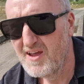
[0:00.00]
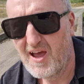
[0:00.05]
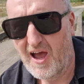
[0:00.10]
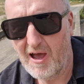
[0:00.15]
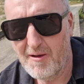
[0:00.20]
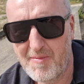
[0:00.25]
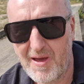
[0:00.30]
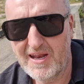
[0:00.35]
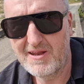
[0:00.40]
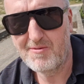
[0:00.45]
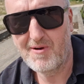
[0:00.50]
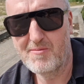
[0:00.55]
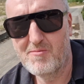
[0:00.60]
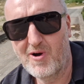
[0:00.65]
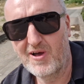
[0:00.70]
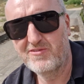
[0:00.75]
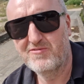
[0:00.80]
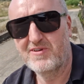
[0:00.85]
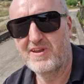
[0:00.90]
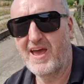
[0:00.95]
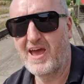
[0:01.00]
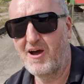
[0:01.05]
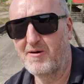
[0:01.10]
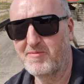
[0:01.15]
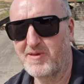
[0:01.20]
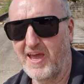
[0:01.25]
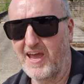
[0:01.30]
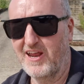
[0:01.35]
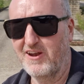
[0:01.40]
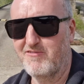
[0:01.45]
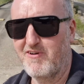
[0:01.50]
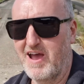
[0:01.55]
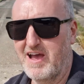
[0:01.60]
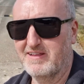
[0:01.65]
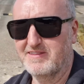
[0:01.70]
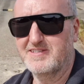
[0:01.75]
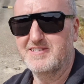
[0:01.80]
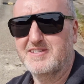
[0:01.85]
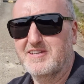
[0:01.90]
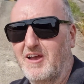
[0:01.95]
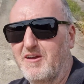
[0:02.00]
Anyone wondering how I'm getting around so